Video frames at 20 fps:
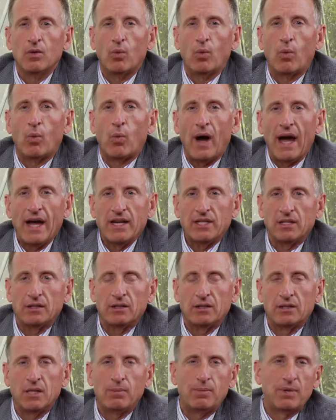why should
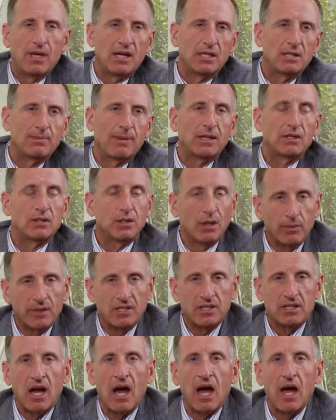CPAs spend so
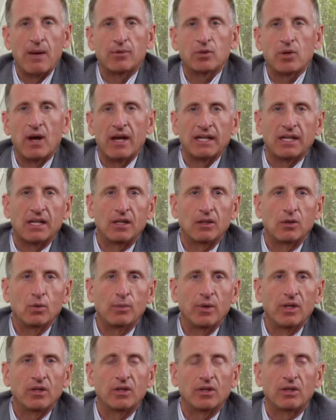much time trying to get new
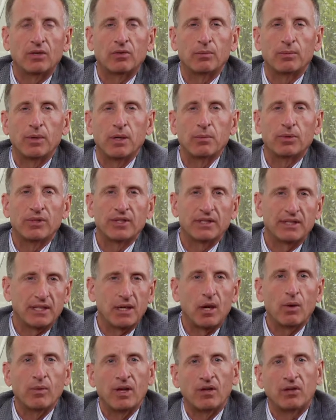business from people that they
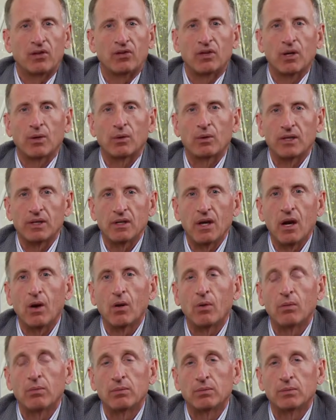don't necessarily
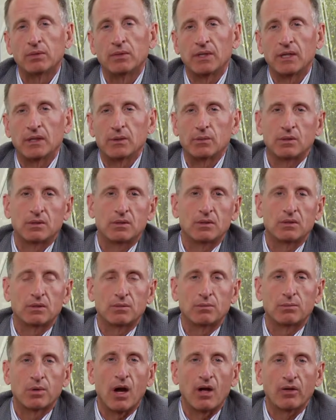know? In other words,
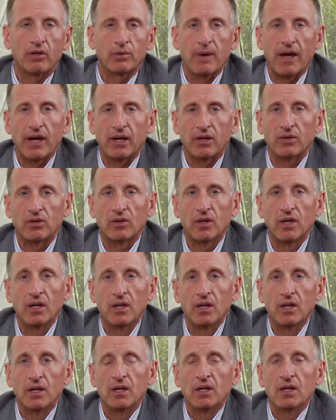prospects.
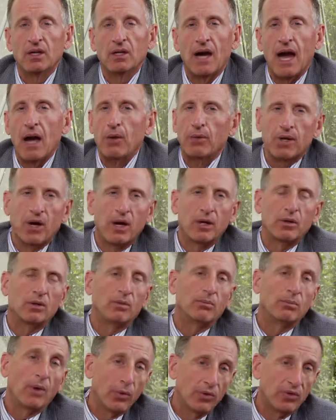I would argue
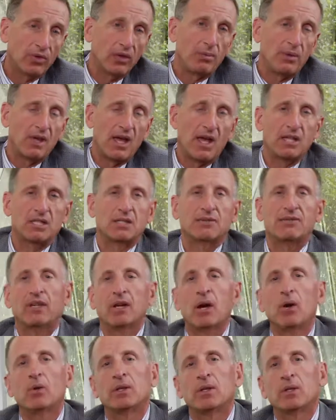that most CPAs, if they
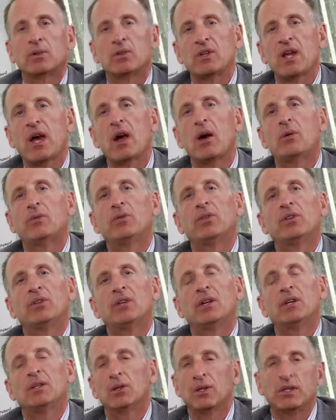go to their shelves
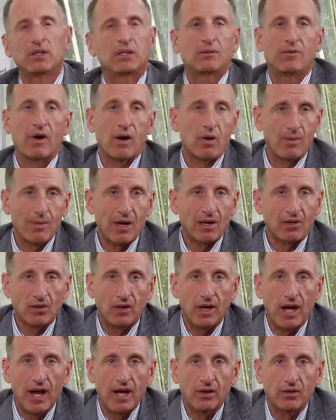and look at their very best
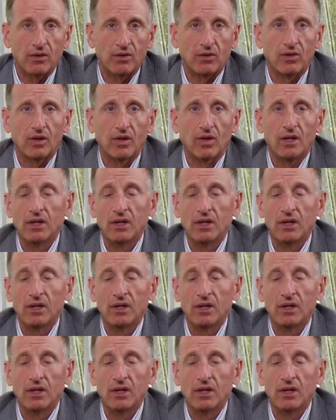clients,